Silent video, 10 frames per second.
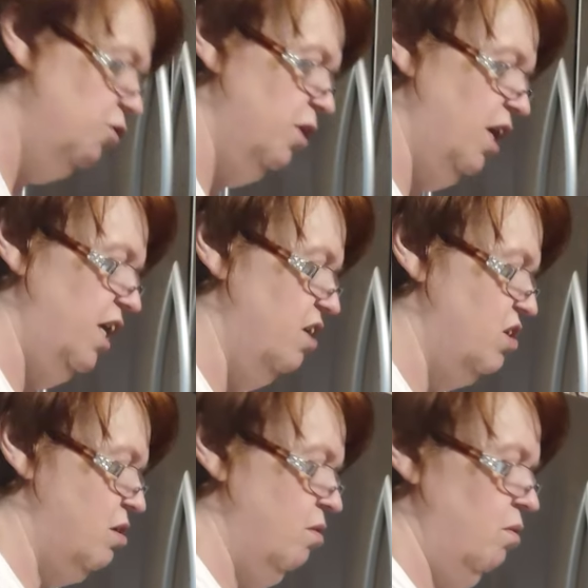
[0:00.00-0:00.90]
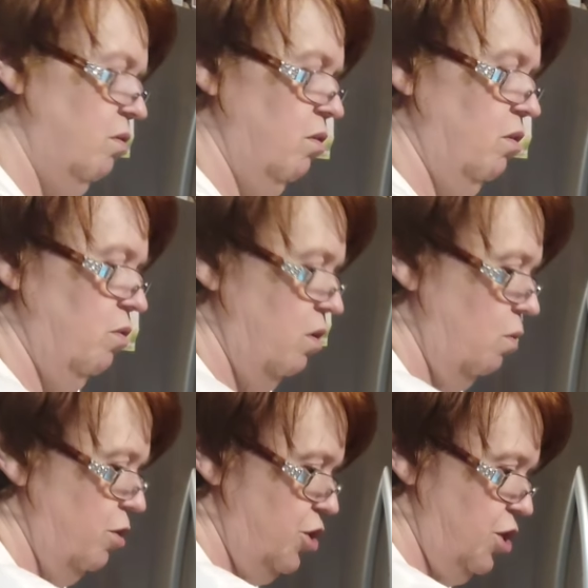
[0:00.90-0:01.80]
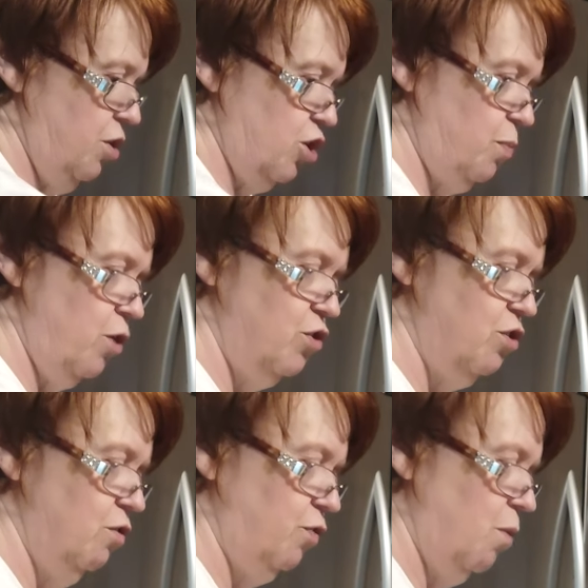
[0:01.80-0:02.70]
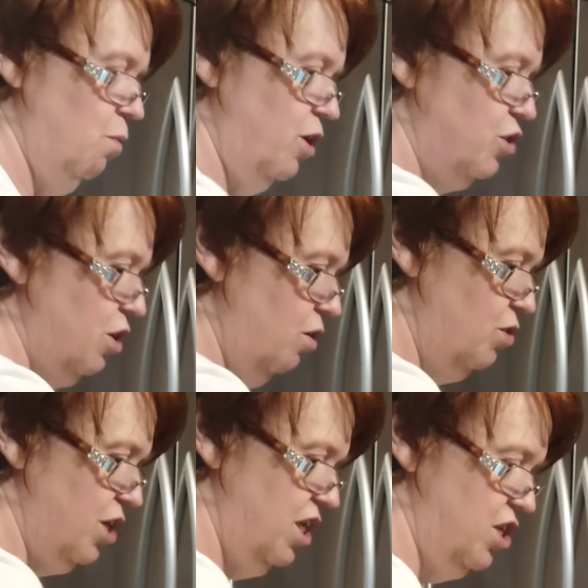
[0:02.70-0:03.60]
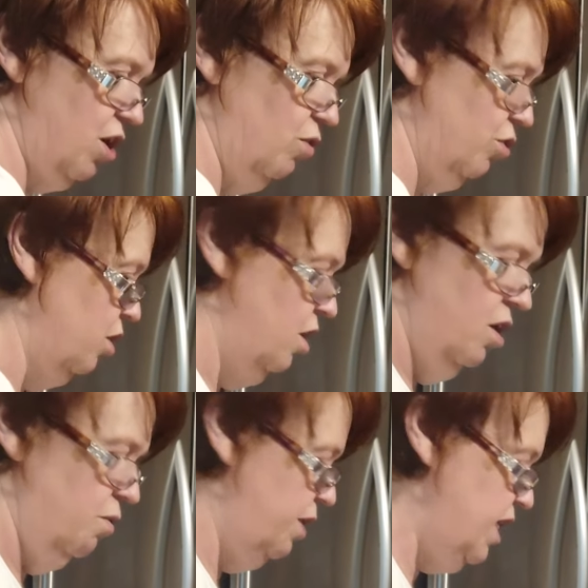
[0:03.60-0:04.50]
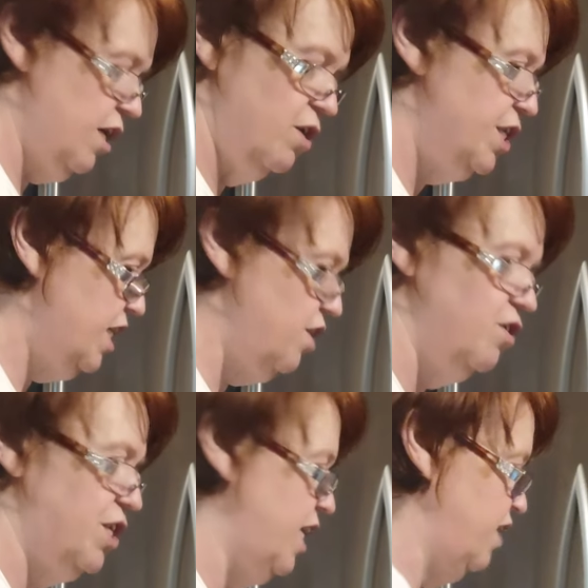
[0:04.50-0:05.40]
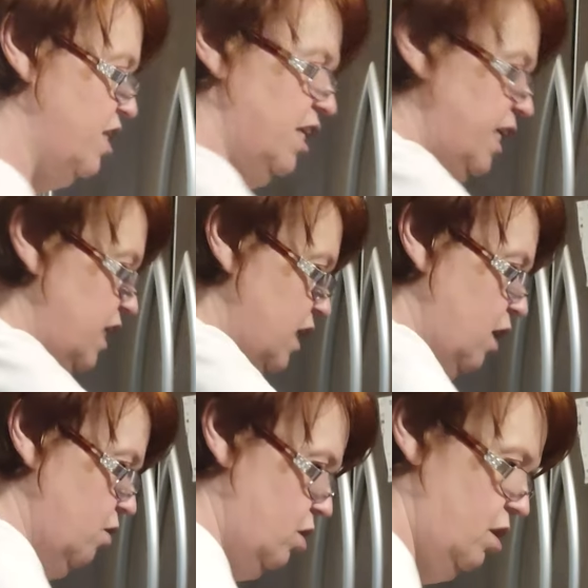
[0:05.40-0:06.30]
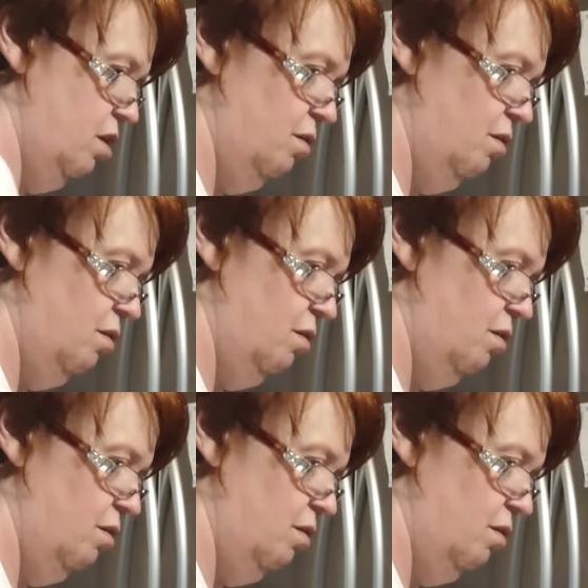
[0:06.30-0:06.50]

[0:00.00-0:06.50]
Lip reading: between, I guess, what you're exposed to from West Coast to East Coast. We don't see those things on the East Coast.